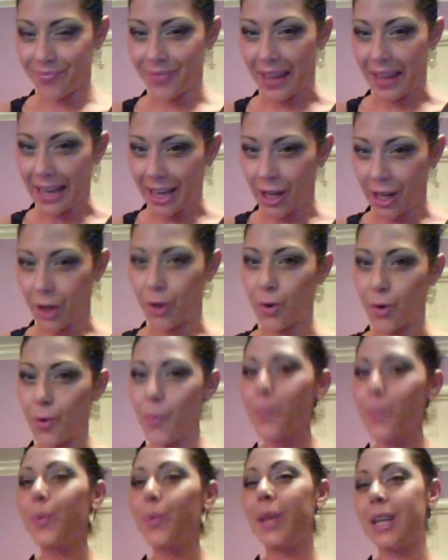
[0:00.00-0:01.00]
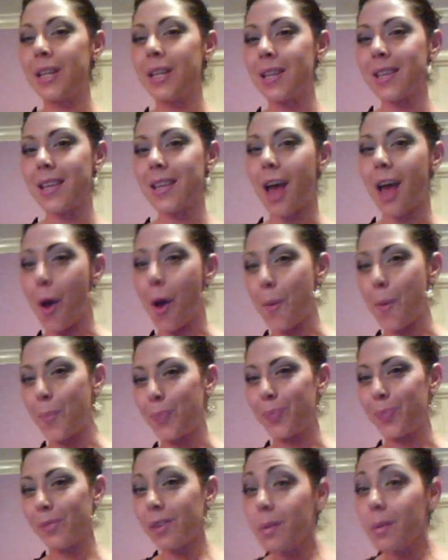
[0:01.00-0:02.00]
thank you. Please um,
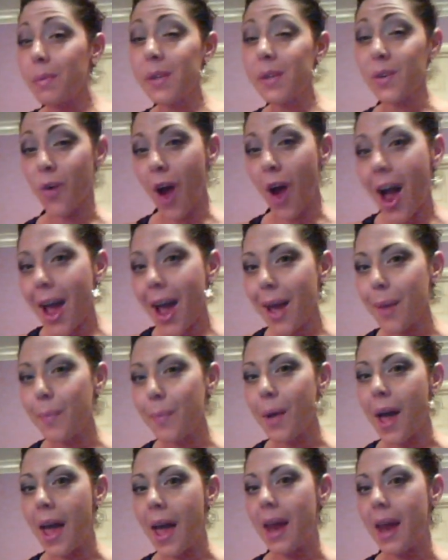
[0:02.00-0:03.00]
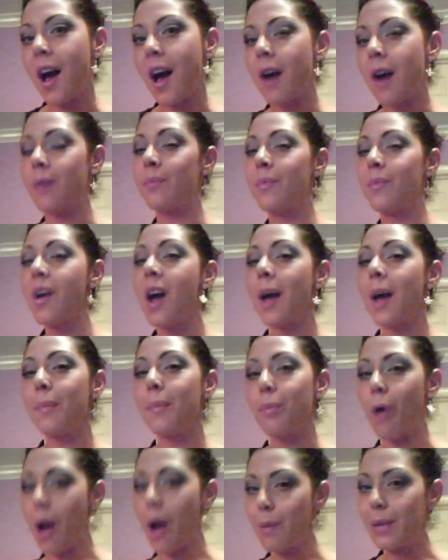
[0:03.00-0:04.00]
subscribe, and um, I
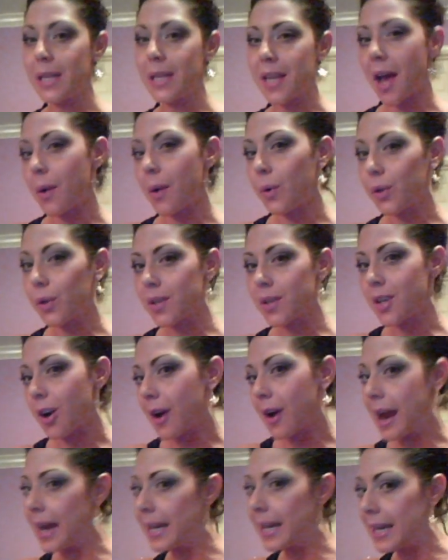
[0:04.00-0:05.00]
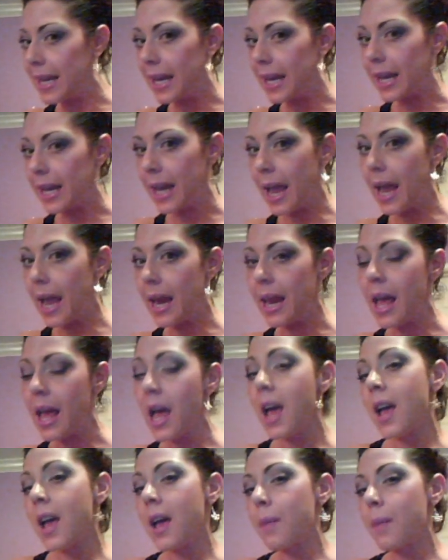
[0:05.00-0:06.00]
promise I will start editing. And
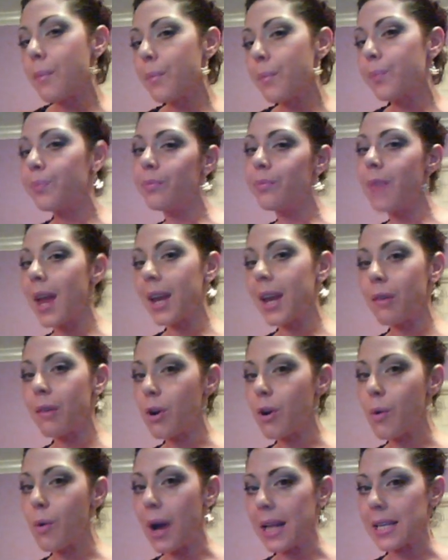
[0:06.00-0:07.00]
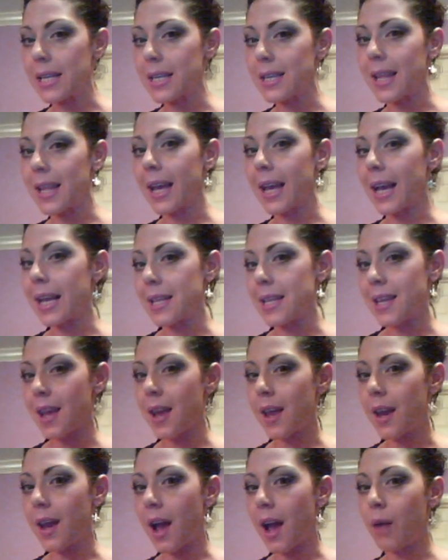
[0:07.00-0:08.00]
any requests, like I
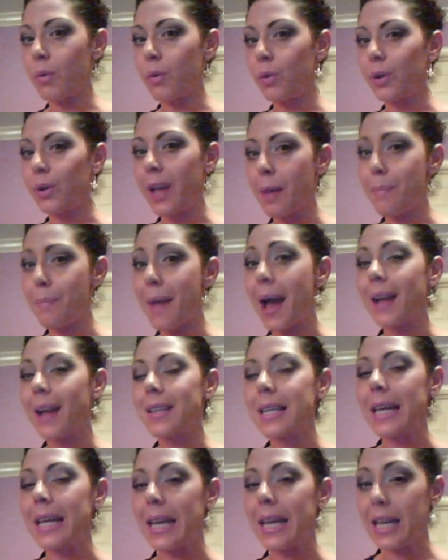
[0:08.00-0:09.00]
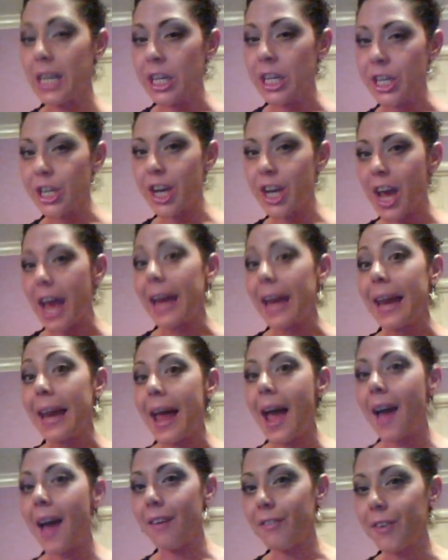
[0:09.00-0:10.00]
said, I will get back to each and
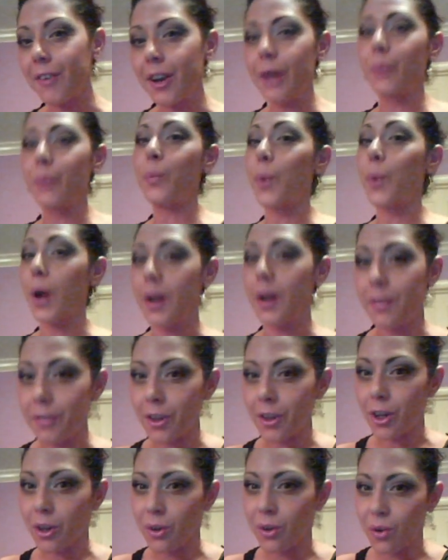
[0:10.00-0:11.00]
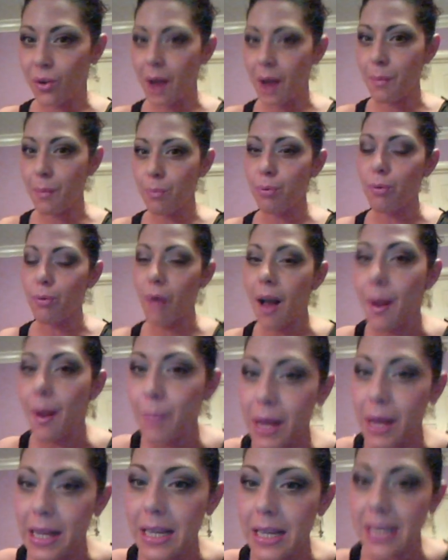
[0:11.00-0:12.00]
every one of you. I
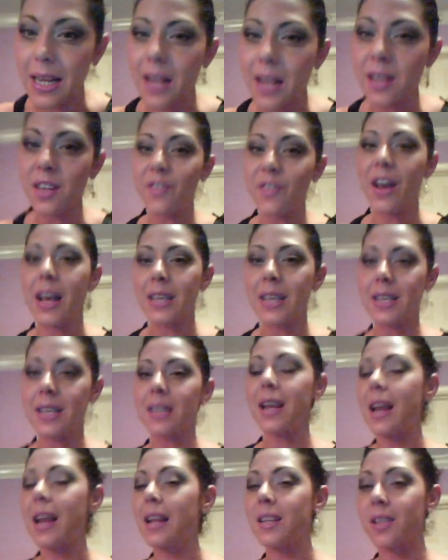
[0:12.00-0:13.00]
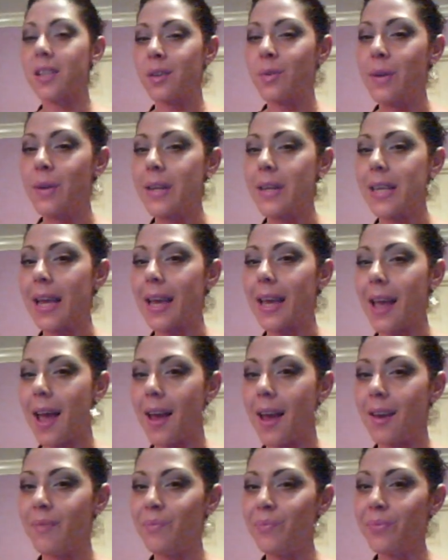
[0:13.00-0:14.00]
promise, as fast and as soon as I
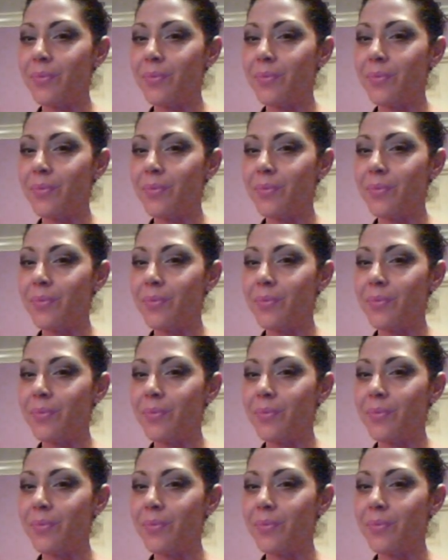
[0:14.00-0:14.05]
can